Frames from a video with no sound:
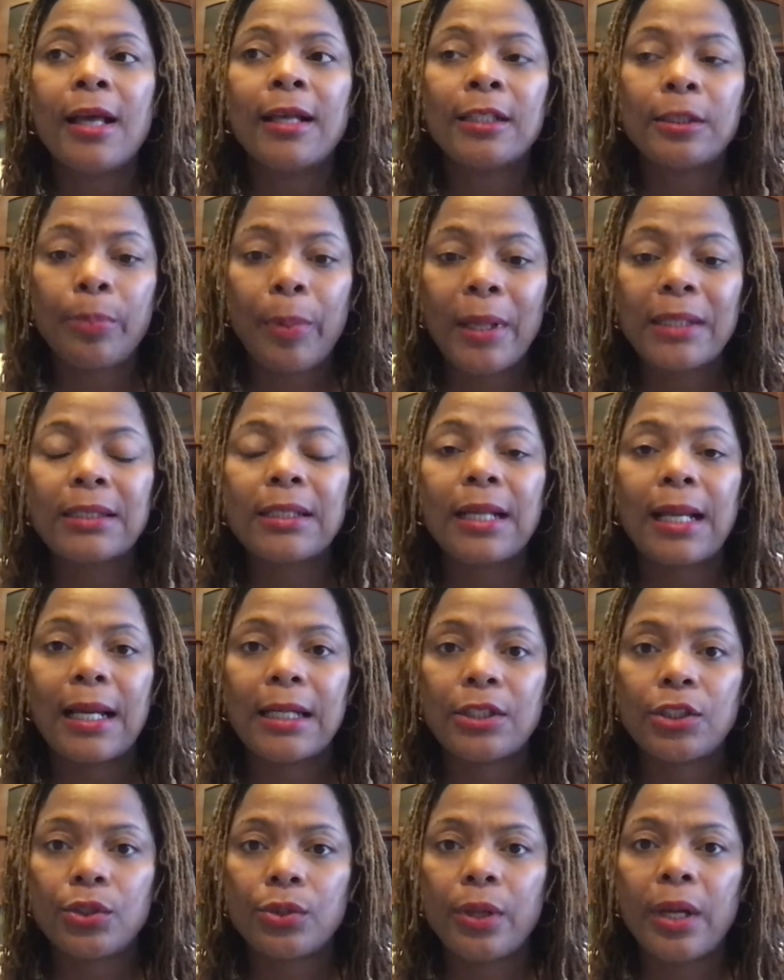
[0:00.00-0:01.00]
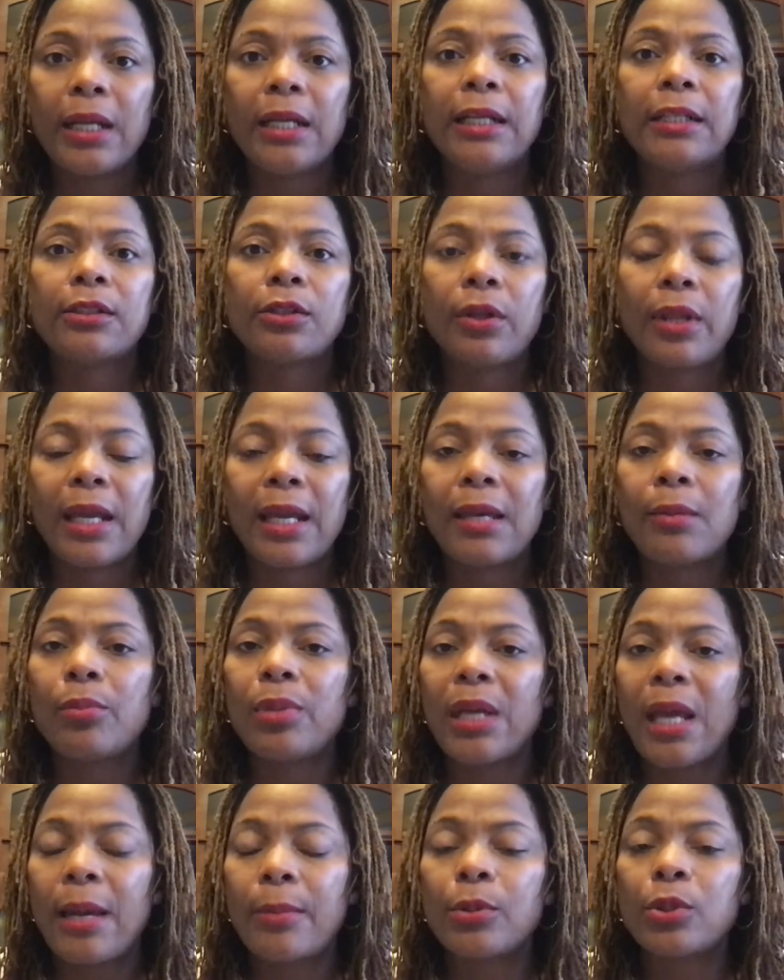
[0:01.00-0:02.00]
Specialized training so they can
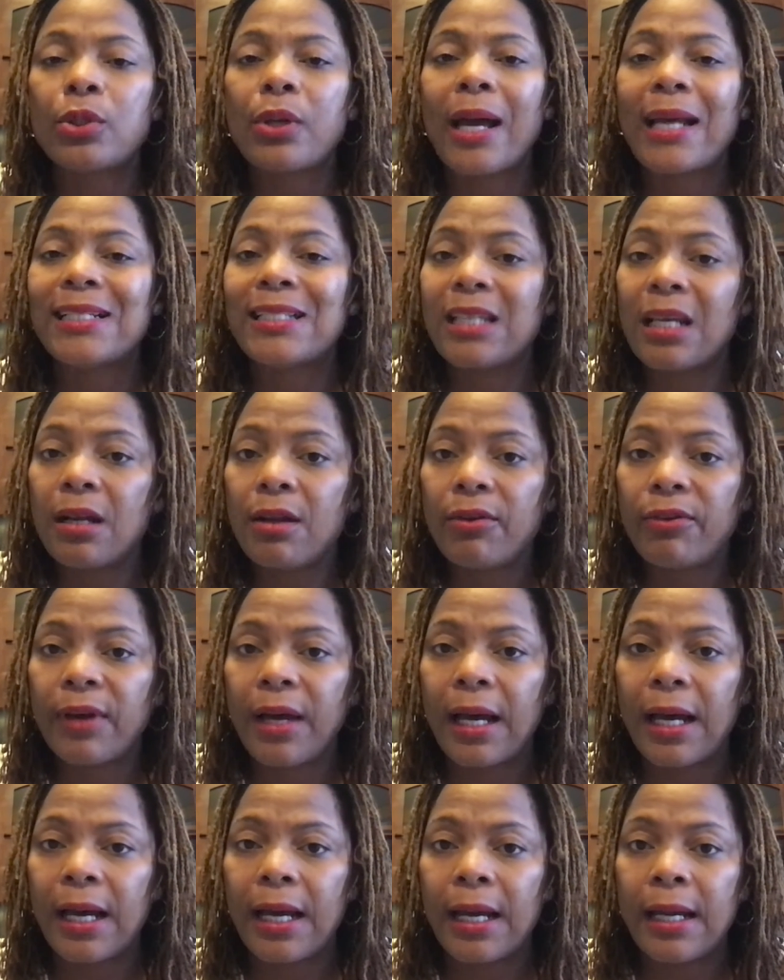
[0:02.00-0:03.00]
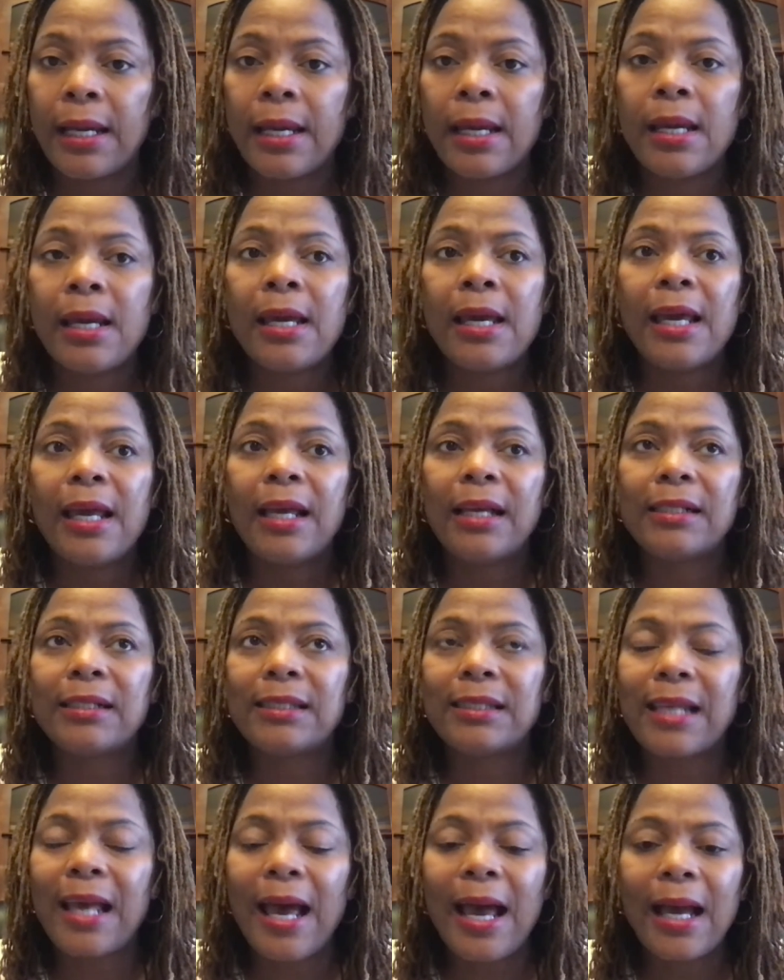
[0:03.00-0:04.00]
be able to identify
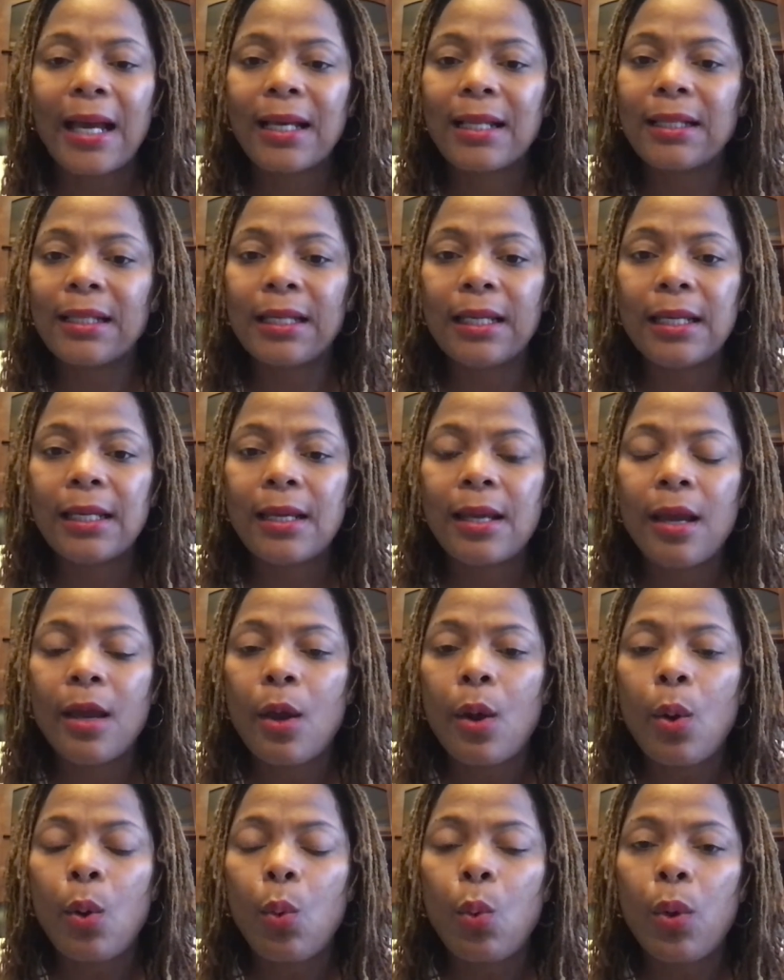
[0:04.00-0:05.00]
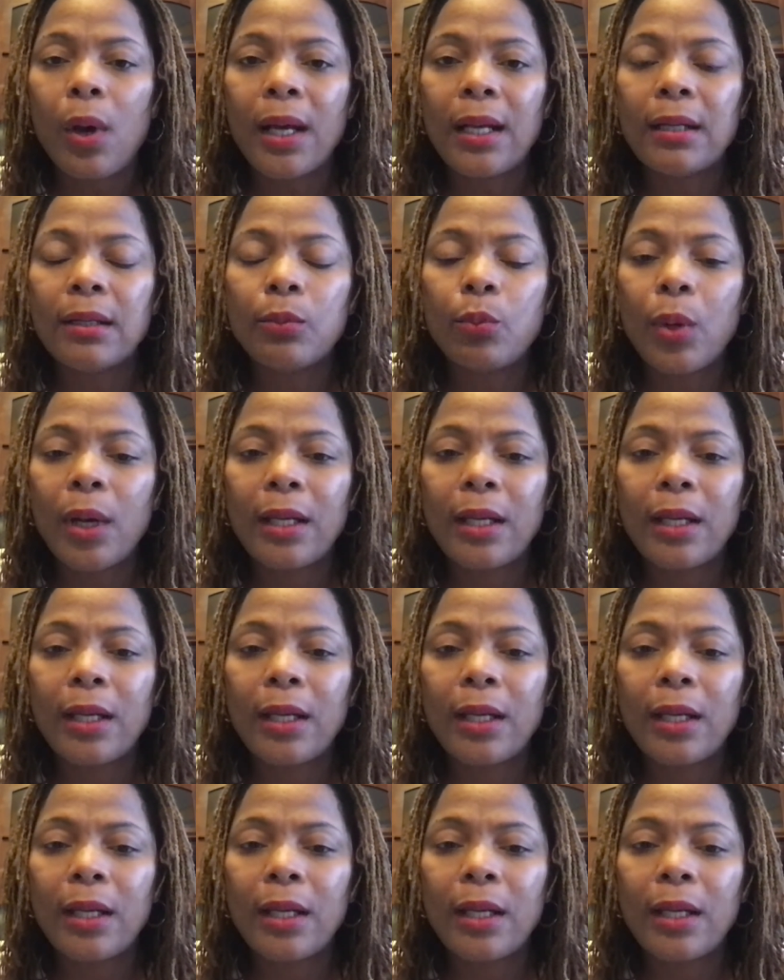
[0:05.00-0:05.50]
exactly what